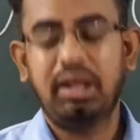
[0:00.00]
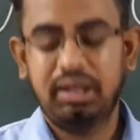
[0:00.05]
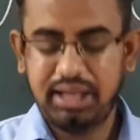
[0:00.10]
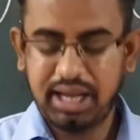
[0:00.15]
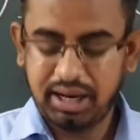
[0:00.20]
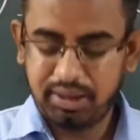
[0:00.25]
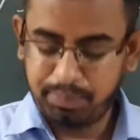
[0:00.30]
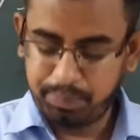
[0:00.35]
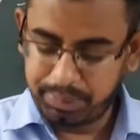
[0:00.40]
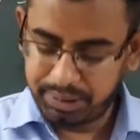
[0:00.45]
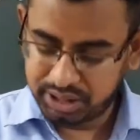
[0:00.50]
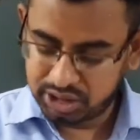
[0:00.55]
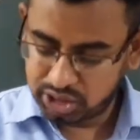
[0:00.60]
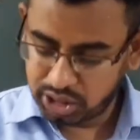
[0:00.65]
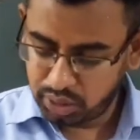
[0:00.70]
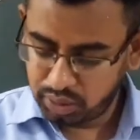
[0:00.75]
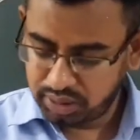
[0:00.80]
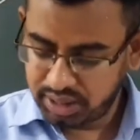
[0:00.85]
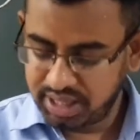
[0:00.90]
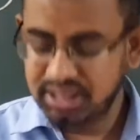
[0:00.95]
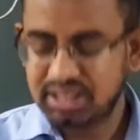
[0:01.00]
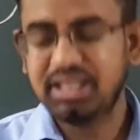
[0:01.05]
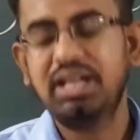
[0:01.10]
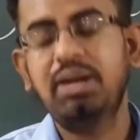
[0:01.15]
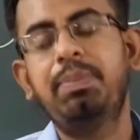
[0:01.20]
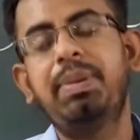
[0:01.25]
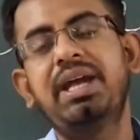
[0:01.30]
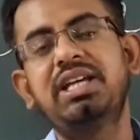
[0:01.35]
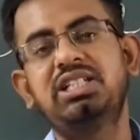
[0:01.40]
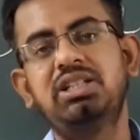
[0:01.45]
That picture you can see
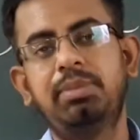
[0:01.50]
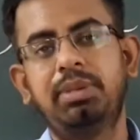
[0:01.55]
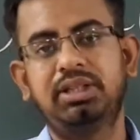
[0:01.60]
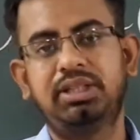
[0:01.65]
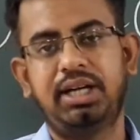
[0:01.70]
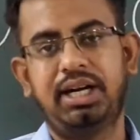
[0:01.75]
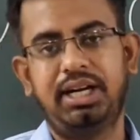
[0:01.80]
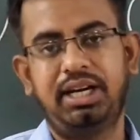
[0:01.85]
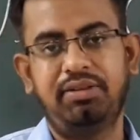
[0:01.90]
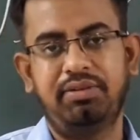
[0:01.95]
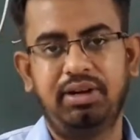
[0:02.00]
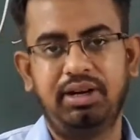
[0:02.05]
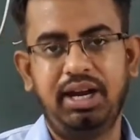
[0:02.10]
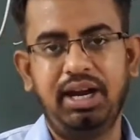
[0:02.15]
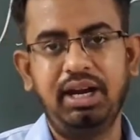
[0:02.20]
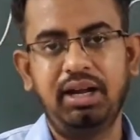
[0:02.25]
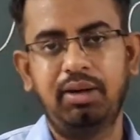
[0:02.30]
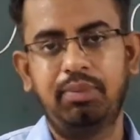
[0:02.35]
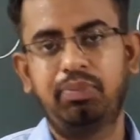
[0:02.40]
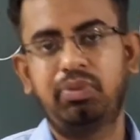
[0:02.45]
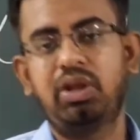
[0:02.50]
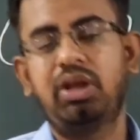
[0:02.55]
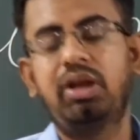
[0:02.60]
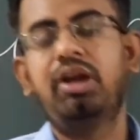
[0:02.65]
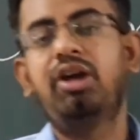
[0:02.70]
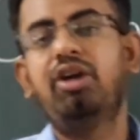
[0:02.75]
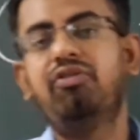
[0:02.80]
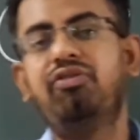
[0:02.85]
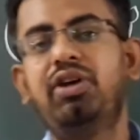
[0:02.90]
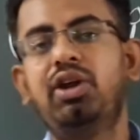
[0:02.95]
in page number 31. Hai na?
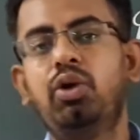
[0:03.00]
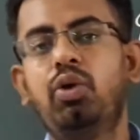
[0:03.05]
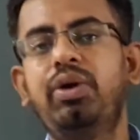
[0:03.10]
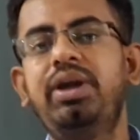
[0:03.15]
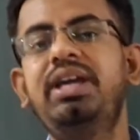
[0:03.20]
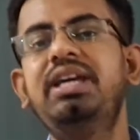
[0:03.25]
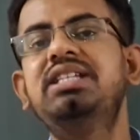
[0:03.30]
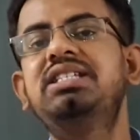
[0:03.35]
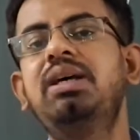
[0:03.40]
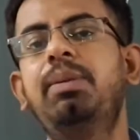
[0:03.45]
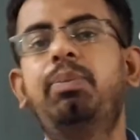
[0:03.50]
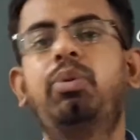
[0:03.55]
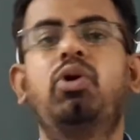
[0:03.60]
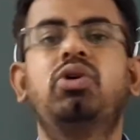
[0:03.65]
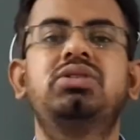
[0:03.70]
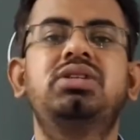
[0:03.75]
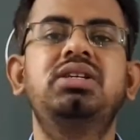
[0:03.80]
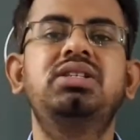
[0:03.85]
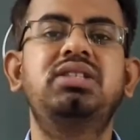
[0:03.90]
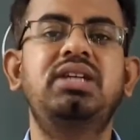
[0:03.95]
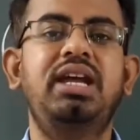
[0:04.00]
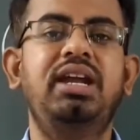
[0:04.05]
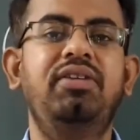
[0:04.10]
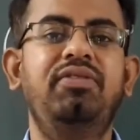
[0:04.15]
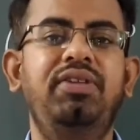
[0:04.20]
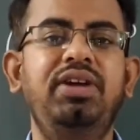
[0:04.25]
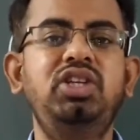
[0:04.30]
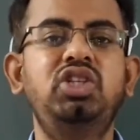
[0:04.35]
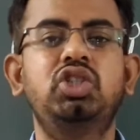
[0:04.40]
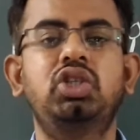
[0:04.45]
Winnowing is a process
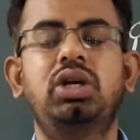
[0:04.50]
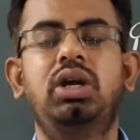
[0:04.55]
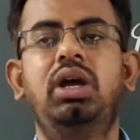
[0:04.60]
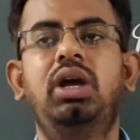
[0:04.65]
in which